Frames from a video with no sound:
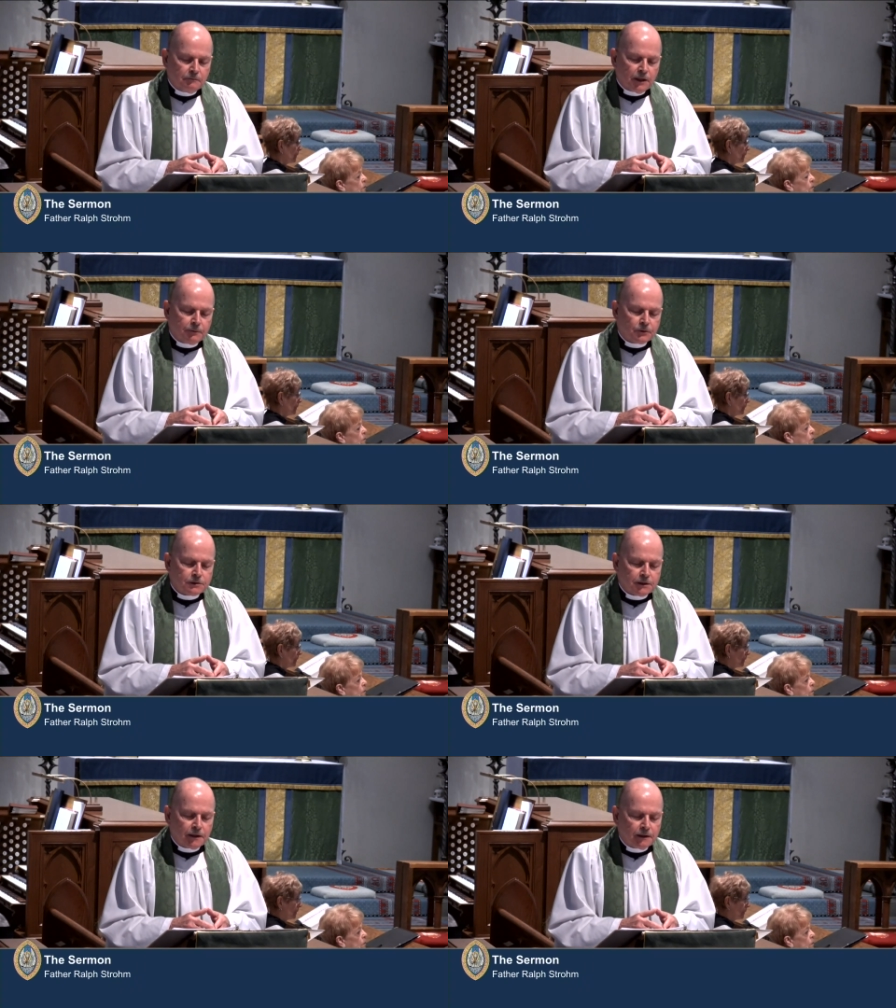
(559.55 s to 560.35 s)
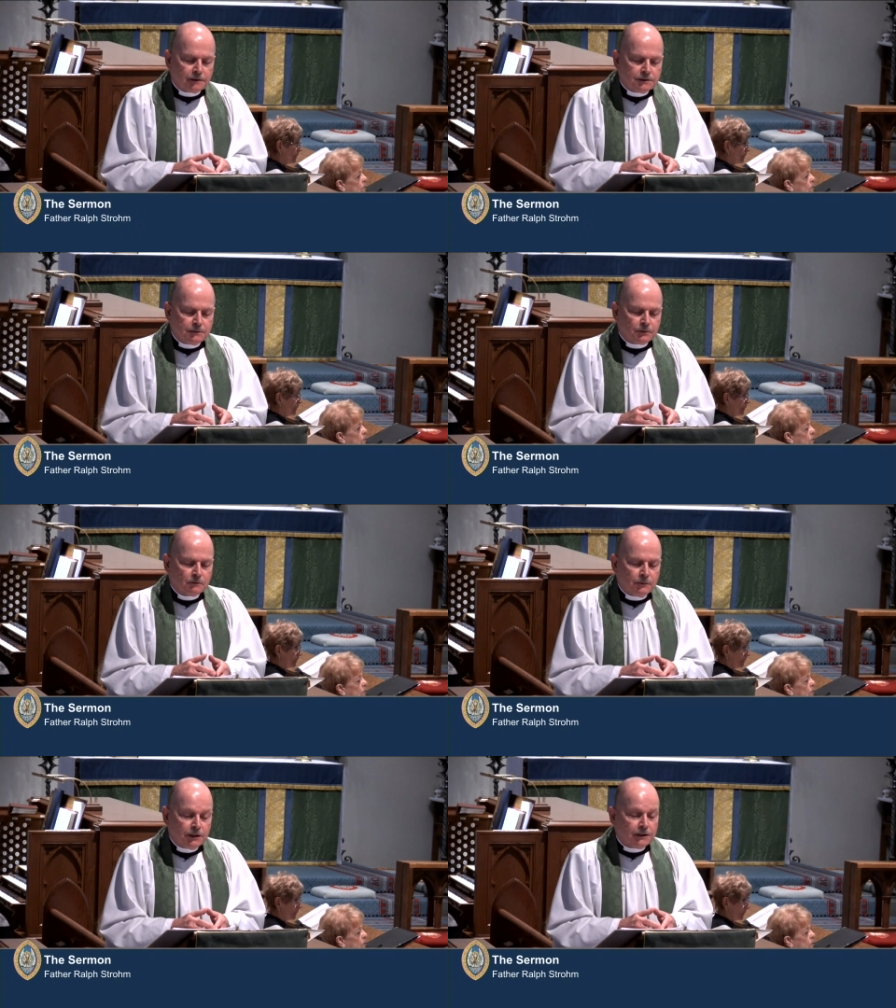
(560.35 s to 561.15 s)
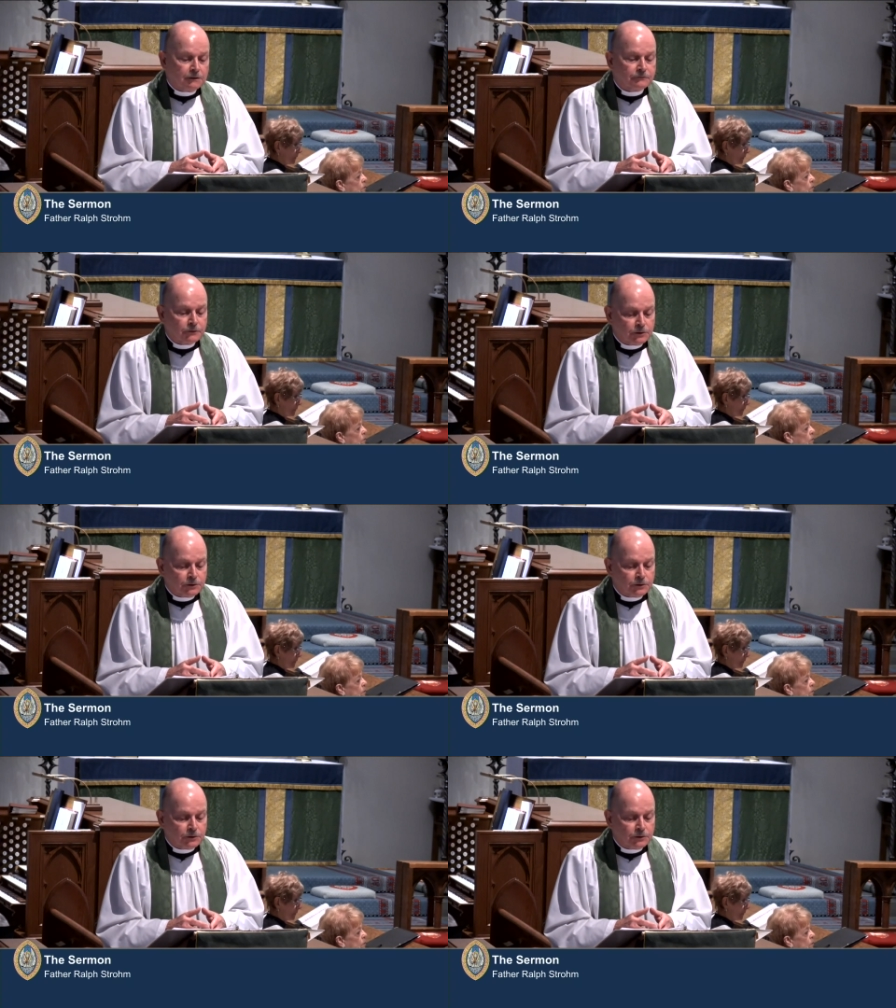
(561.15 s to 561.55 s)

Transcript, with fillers: may present a deeper meaning for